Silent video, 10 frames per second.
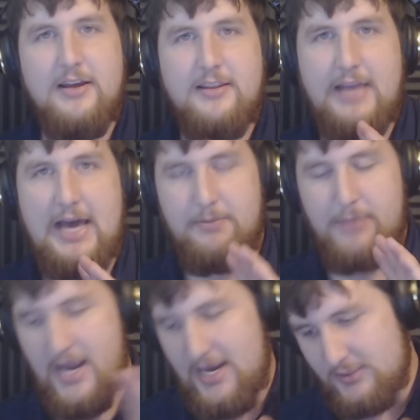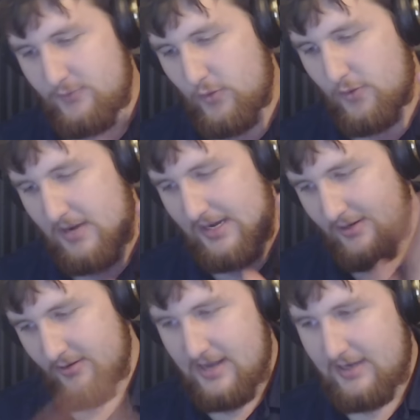that pays for my
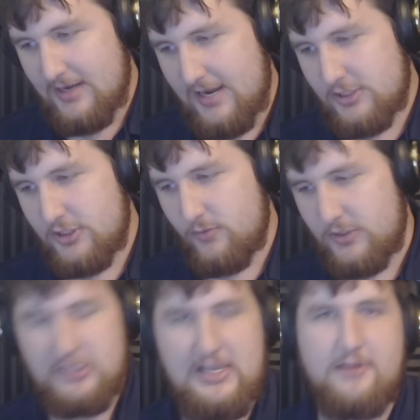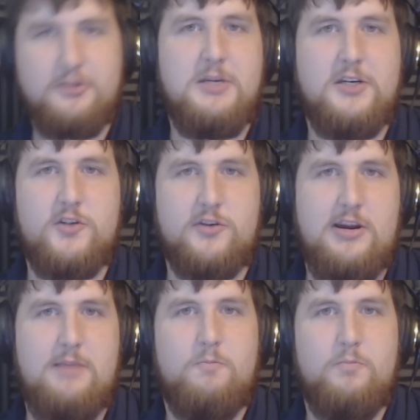internet connection, which allows me to
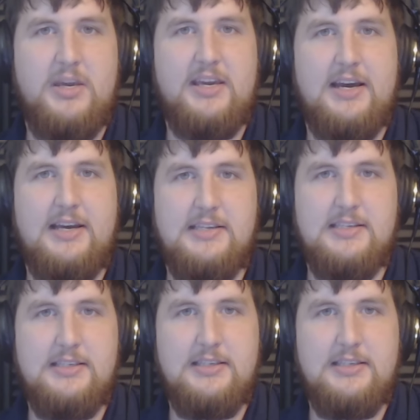stream because